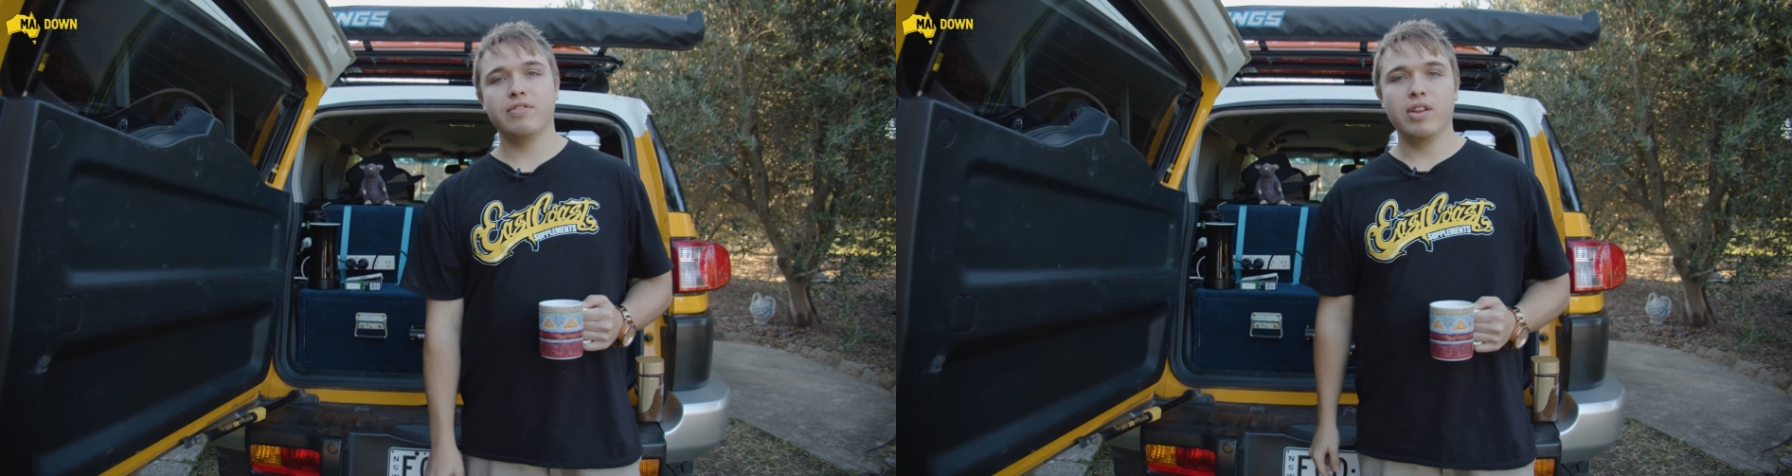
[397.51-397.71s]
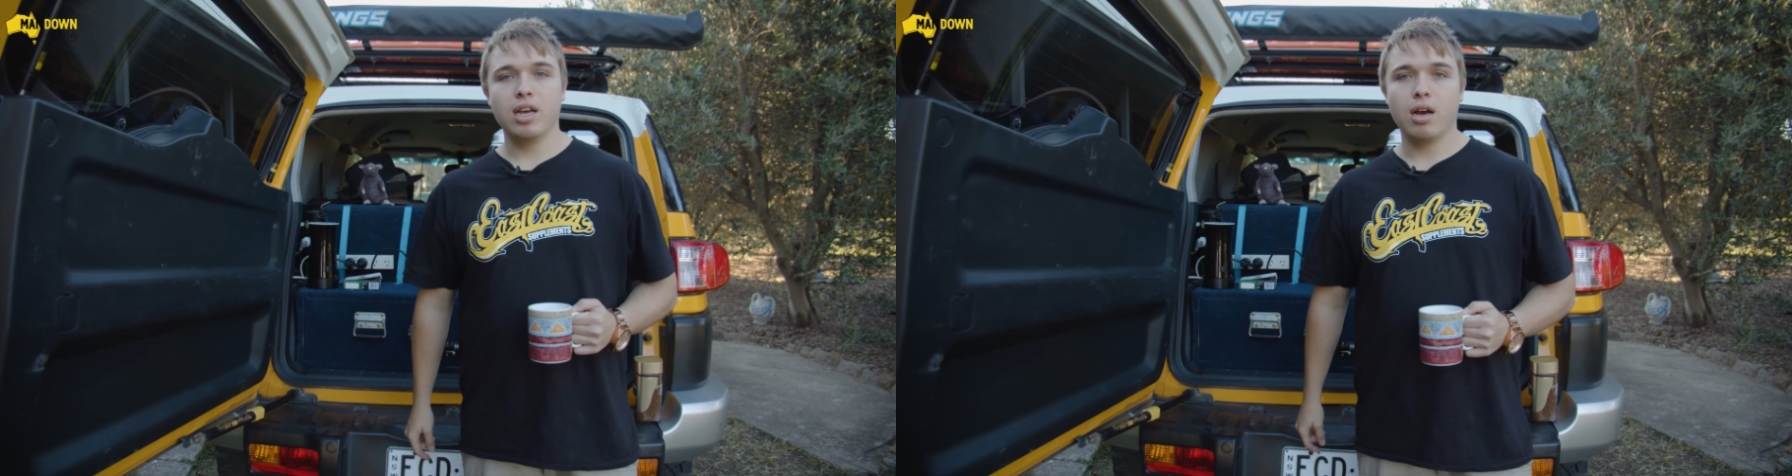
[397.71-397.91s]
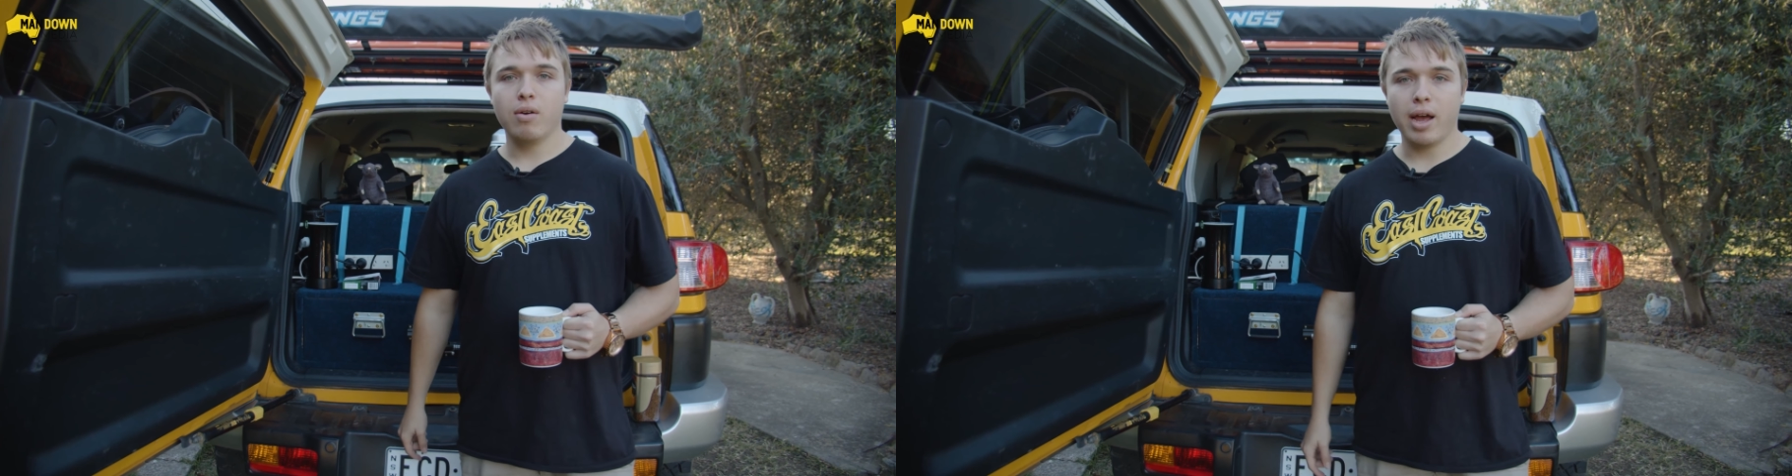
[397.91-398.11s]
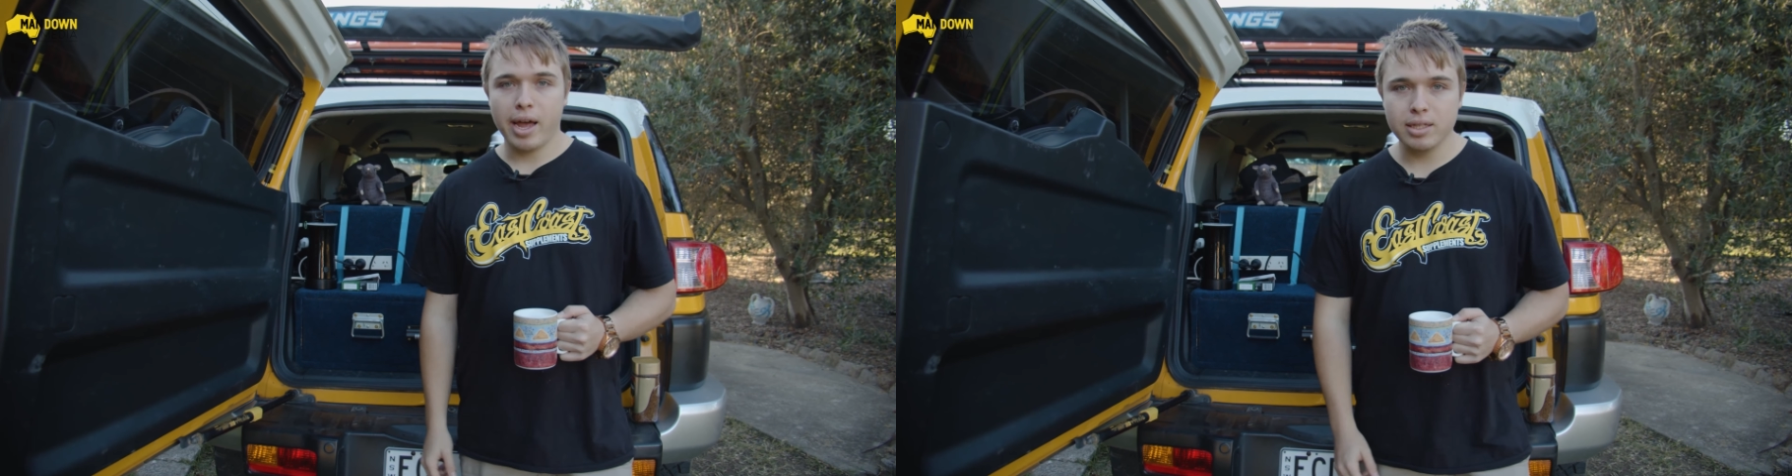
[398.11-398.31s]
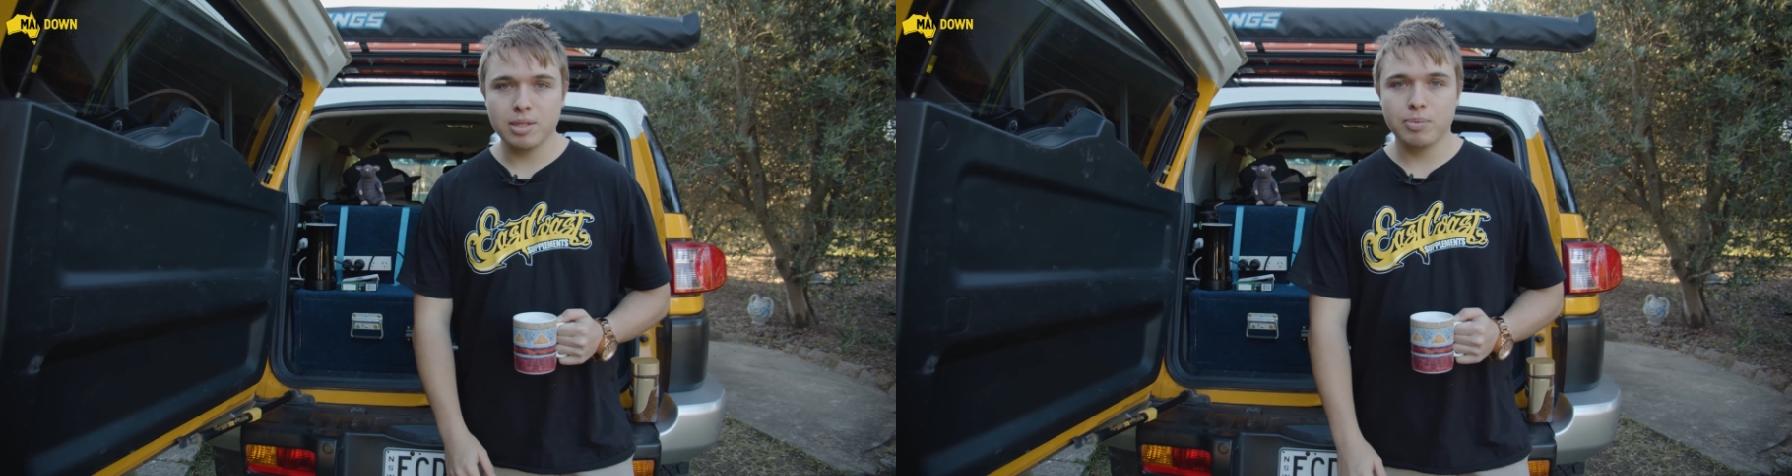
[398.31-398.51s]
video
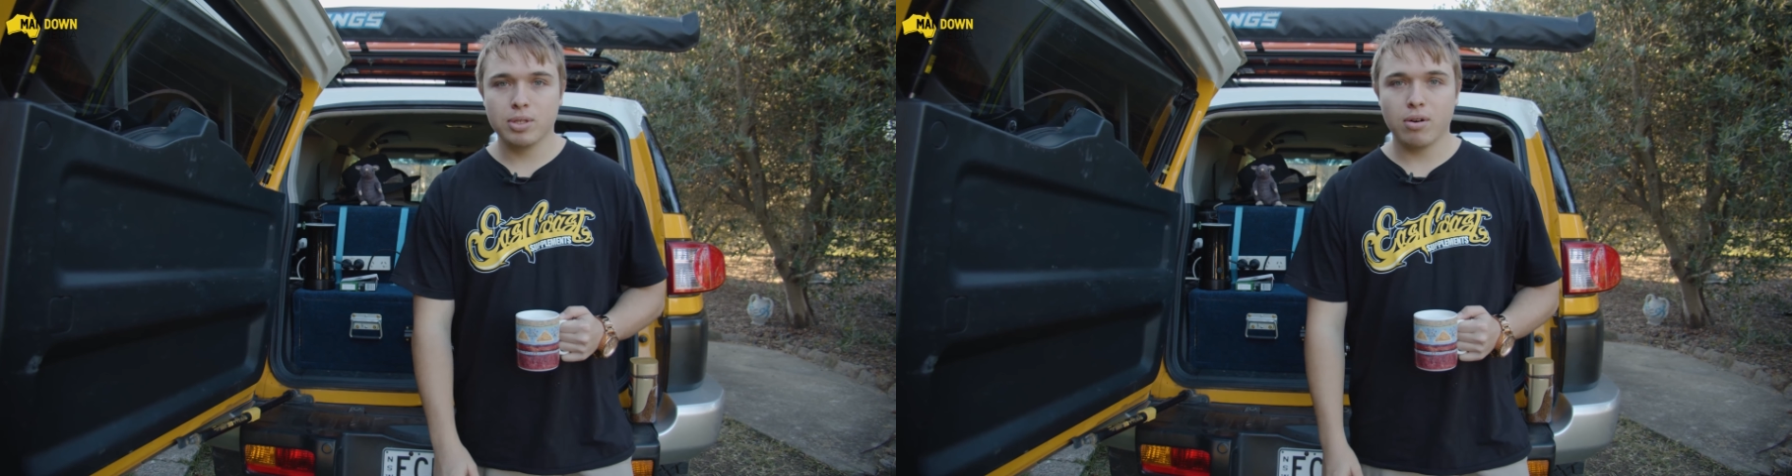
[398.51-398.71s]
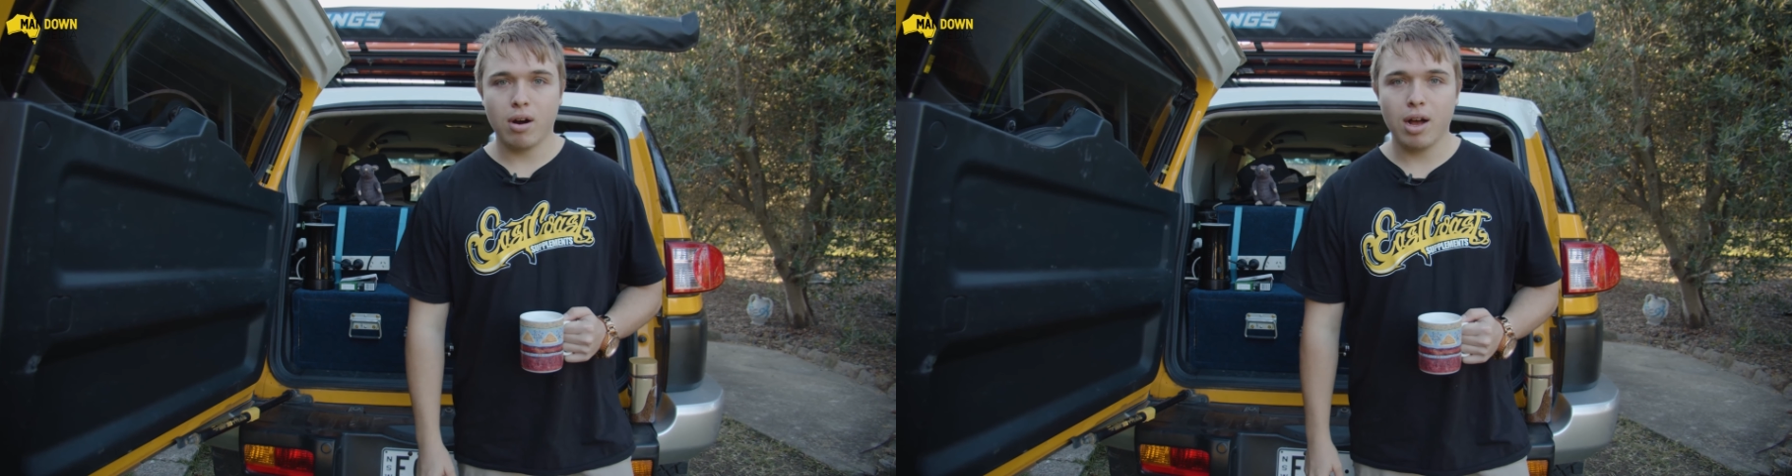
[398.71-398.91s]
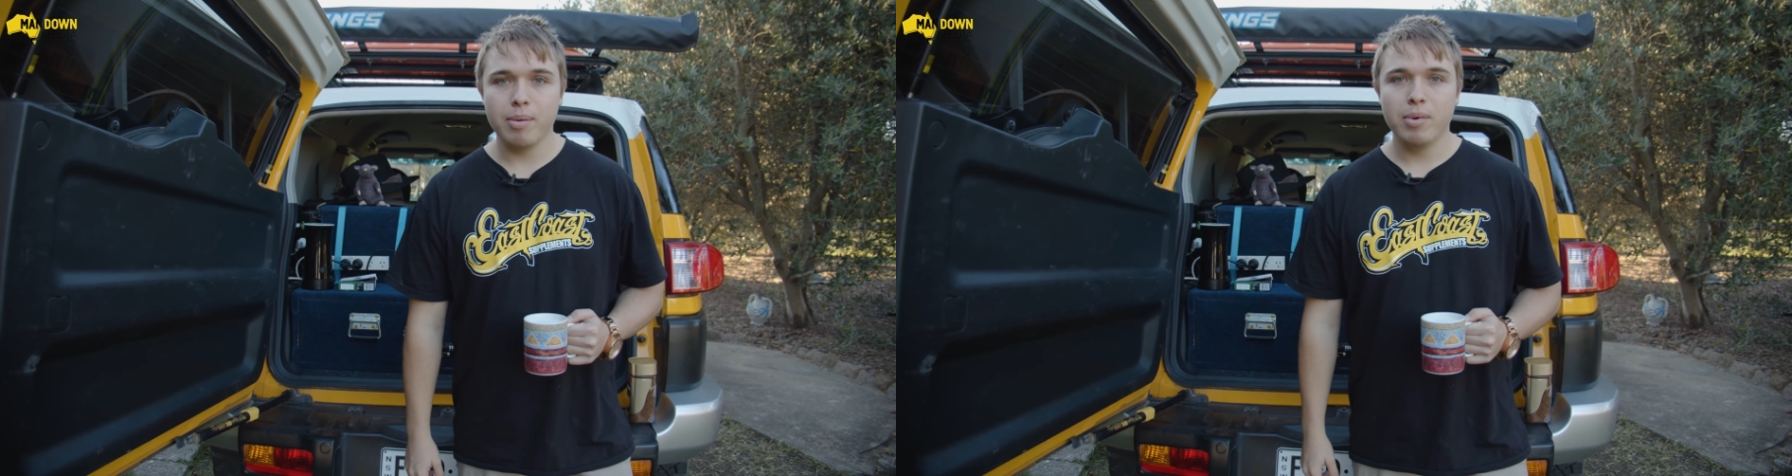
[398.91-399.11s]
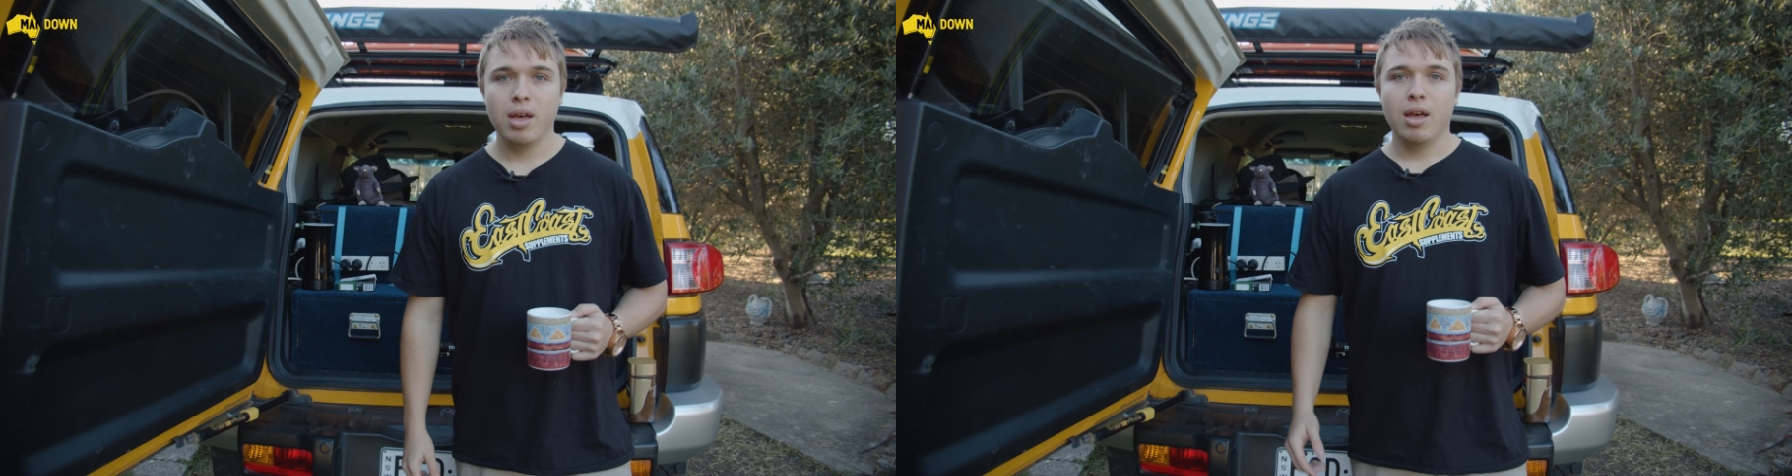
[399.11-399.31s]
and subscribe